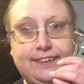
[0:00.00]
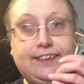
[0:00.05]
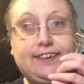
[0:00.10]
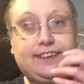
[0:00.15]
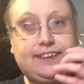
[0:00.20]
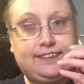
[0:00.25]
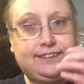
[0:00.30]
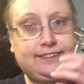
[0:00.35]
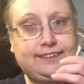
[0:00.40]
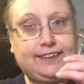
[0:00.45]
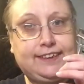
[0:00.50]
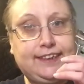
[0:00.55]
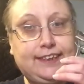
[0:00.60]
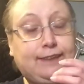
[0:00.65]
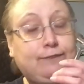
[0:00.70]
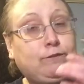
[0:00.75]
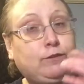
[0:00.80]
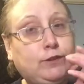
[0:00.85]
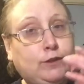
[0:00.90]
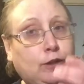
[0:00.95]
You see,
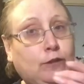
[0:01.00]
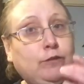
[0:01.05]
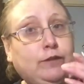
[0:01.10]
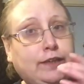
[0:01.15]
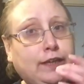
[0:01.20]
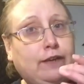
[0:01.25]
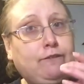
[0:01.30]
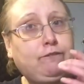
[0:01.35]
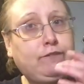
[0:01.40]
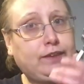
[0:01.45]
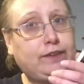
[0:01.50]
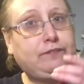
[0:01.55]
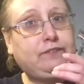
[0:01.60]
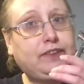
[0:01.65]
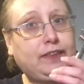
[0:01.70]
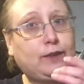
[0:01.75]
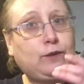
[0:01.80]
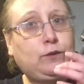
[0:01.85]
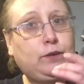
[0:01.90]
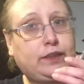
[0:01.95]
if I don't get rid of
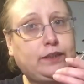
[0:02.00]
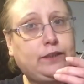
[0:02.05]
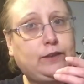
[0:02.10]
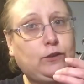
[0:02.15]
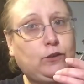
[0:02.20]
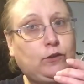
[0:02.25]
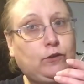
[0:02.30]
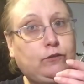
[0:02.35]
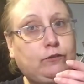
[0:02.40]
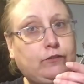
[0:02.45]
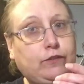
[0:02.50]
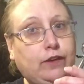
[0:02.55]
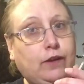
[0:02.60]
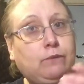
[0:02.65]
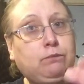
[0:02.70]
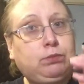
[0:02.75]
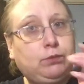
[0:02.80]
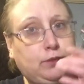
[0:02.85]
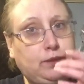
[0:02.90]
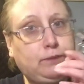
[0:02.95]
it quick enough, I'll
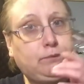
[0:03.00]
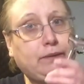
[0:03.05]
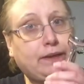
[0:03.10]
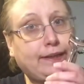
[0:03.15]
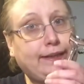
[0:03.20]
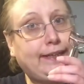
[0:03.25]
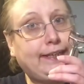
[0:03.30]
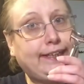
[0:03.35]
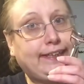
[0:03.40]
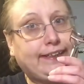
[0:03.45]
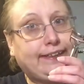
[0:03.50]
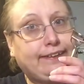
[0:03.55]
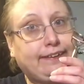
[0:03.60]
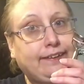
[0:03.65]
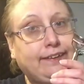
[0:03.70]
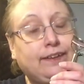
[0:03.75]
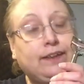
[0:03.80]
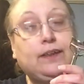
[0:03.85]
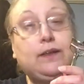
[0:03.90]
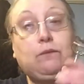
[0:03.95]
put it back in.
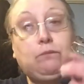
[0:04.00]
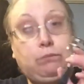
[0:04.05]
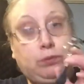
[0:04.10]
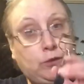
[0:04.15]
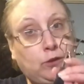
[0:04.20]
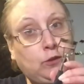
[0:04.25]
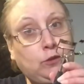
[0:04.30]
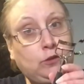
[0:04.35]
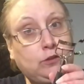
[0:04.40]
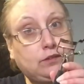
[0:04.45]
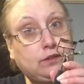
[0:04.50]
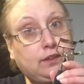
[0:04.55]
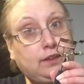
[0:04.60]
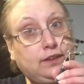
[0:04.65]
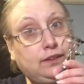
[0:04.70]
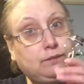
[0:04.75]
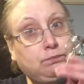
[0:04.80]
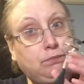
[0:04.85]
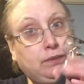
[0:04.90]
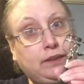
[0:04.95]
But
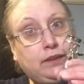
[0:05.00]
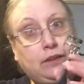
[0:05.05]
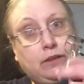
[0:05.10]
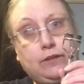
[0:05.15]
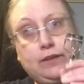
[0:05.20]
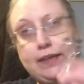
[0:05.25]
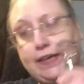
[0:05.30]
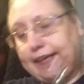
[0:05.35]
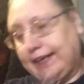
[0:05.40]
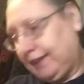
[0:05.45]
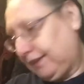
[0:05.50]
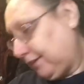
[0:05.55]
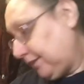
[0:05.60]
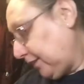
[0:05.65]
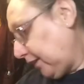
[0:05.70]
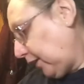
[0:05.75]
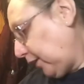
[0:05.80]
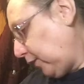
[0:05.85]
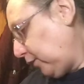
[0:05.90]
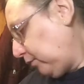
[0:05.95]
it's been okay,
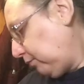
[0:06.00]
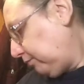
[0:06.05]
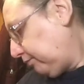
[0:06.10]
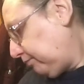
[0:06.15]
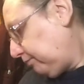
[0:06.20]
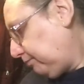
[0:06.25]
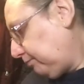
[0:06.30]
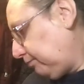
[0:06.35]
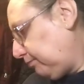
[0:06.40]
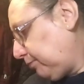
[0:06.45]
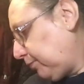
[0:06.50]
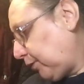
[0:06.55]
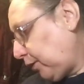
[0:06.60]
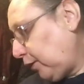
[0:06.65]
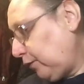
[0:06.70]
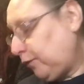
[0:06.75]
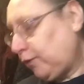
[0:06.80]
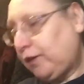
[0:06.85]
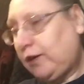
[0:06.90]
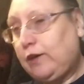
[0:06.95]
so
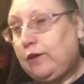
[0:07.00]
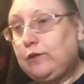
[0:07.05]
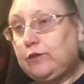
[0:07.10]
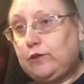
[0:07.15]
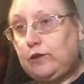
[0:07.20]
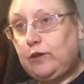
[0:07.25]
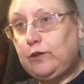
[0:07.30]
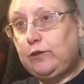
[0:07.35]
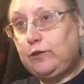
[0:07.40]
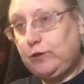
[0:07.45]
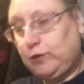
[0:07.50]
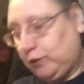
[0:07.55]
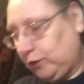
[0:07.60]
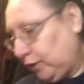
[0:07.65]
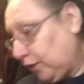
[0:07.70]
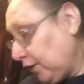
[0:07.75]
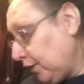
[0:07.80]
far so good.